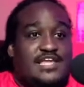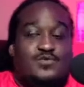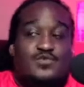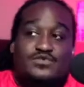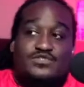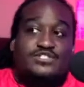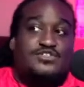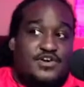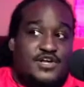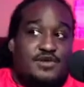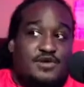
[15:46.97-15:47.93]
Like we was just
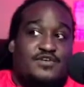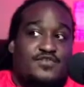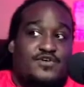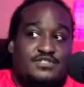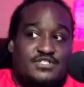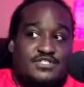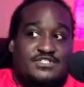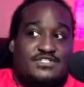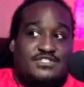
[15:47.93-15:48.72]
talking about Verzuz.